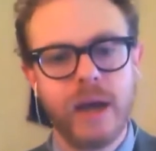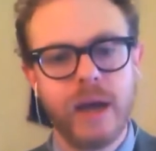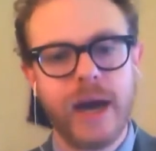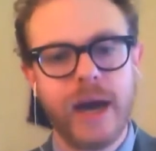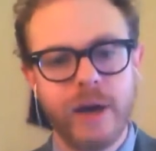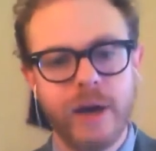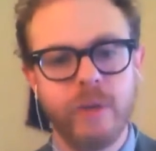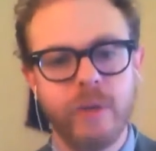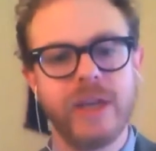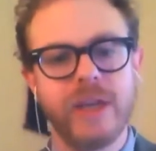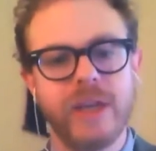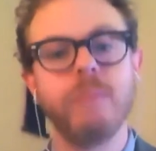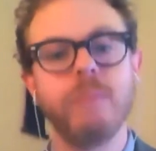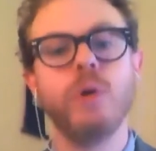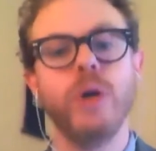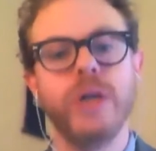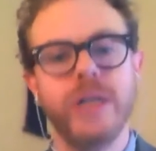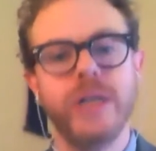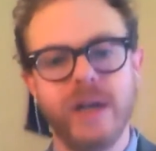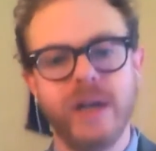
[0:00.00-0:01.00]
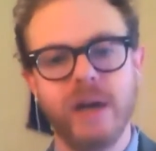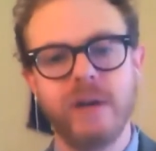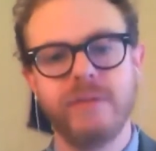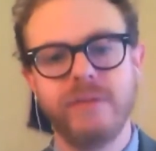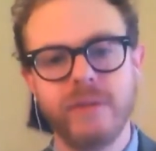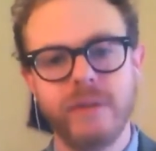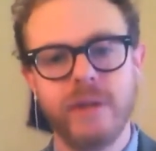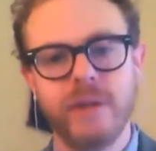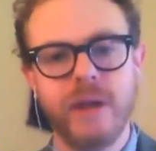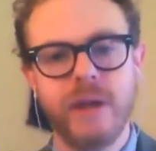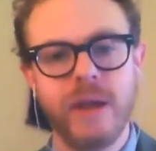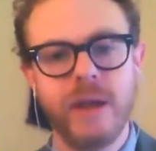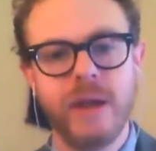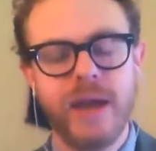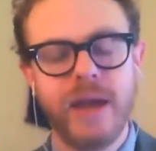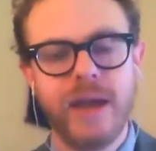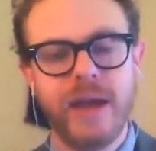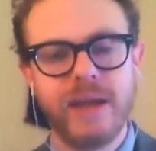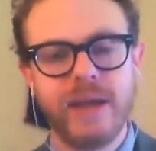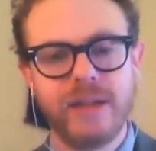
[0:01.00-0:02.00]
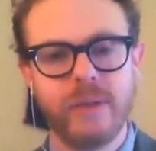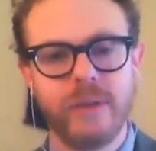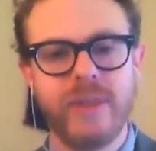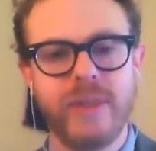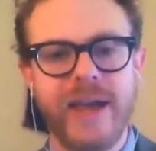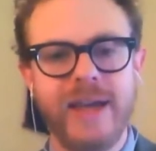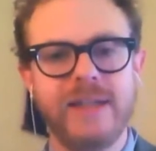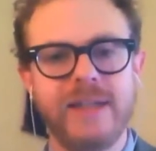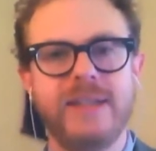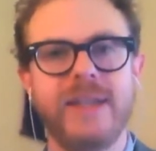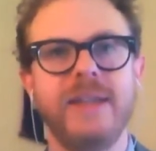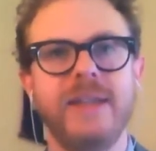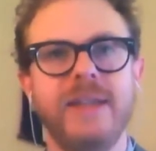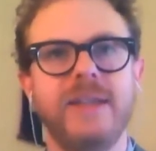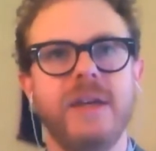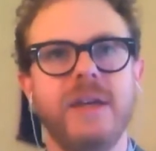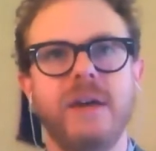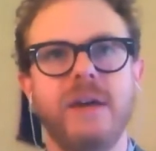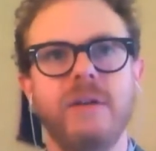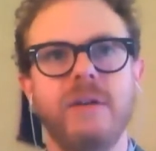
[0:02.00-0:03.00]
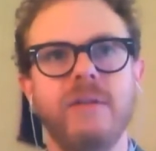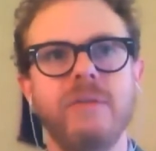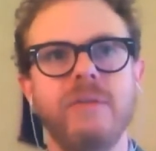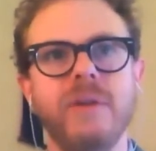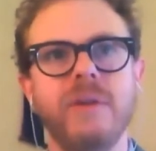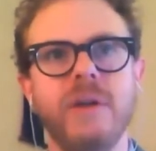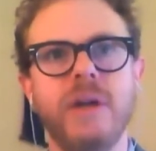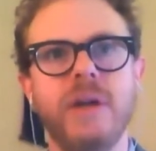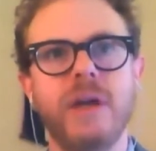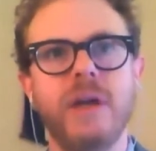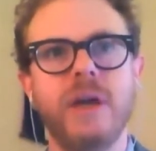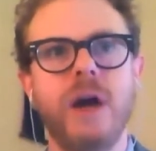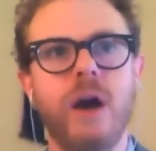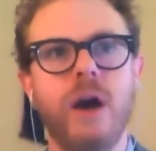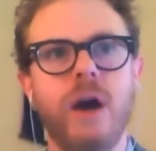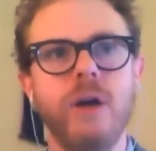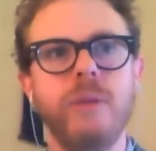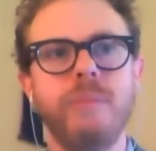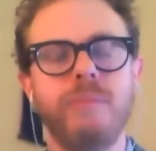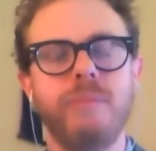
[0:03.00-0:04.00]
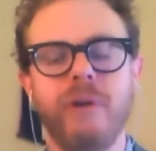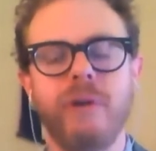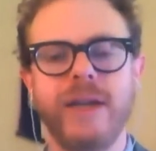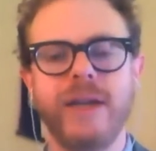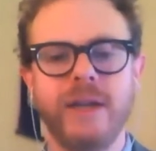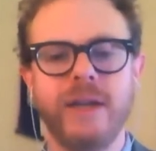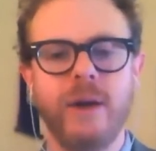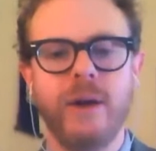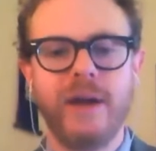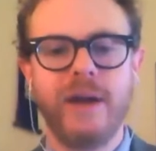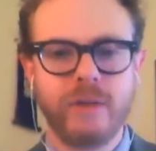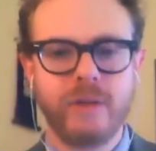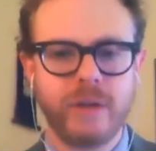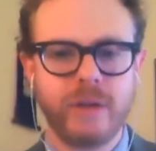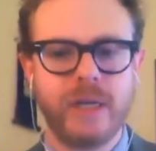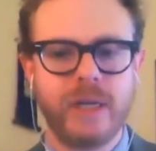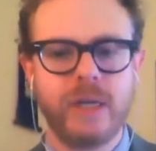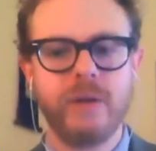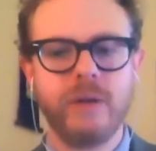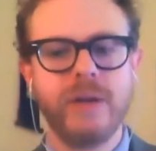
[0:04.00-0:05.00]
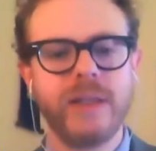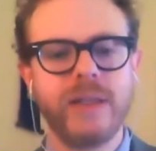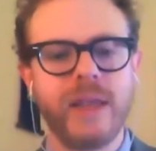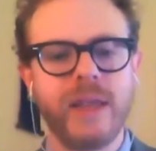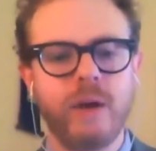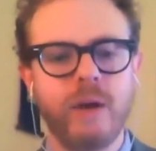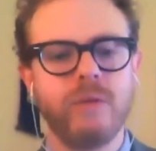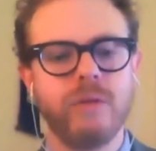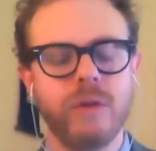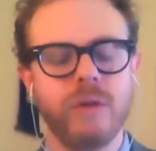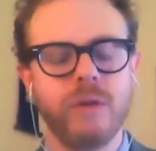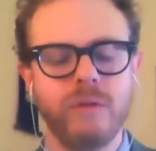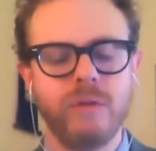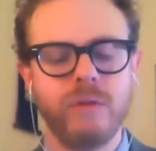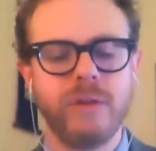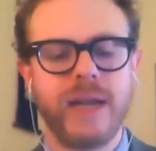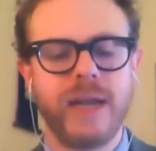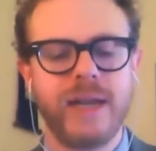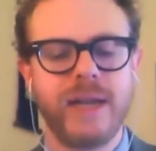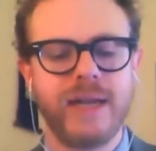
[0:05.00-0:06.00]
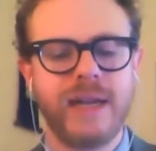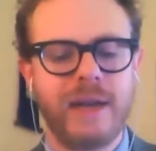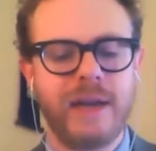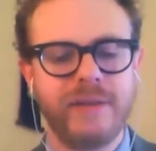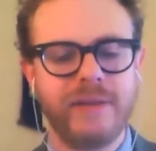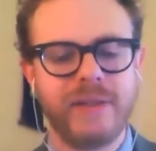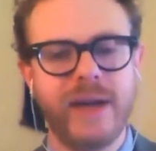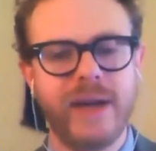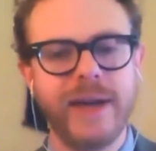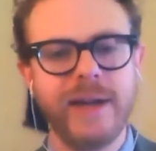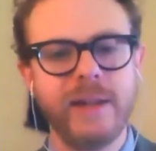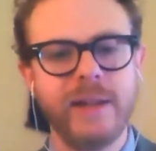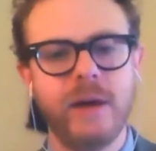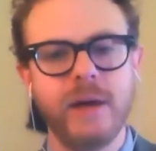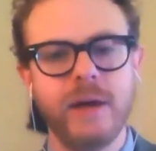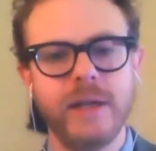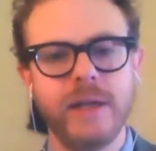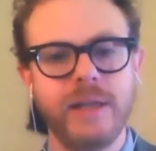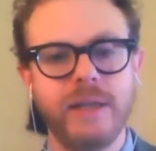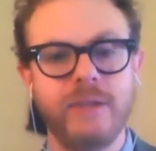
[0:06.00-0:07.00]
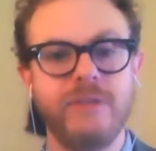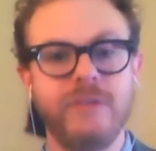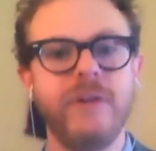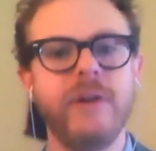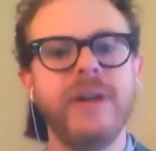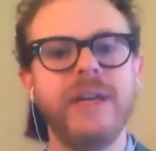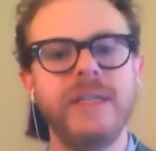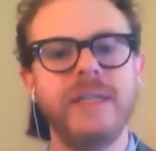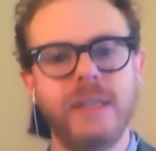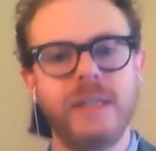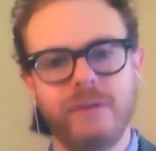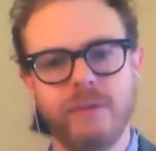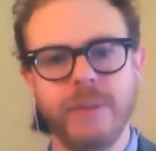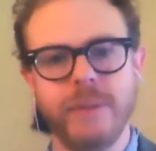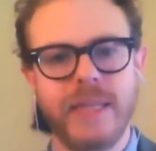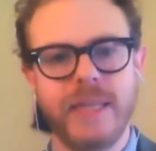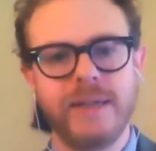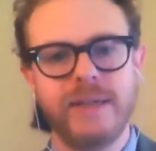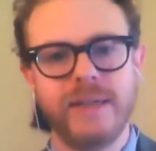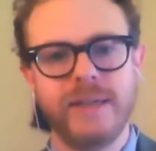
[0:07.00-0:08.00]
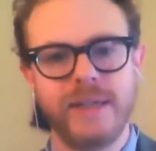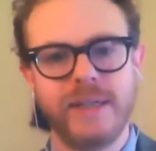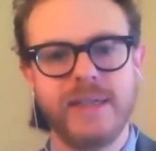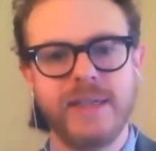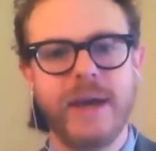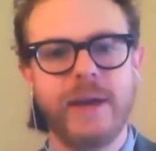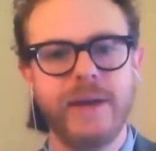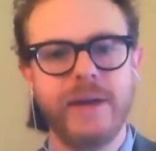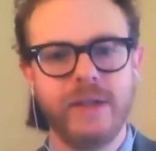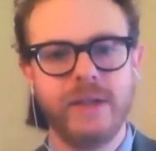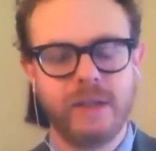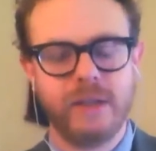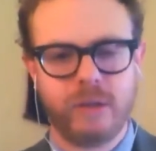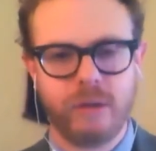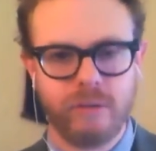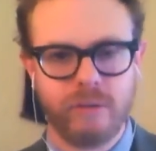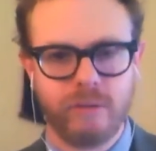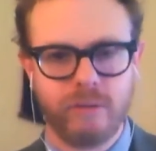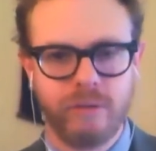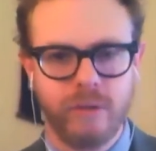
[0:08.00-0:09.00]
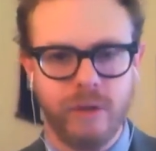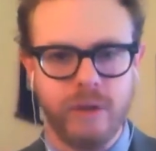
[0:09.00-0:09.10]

I don't think I'm good enough. So that sense of heartbreak, you know, after hearing that over and over again and having dialogue, it's very easy for me then to sit down and just sort of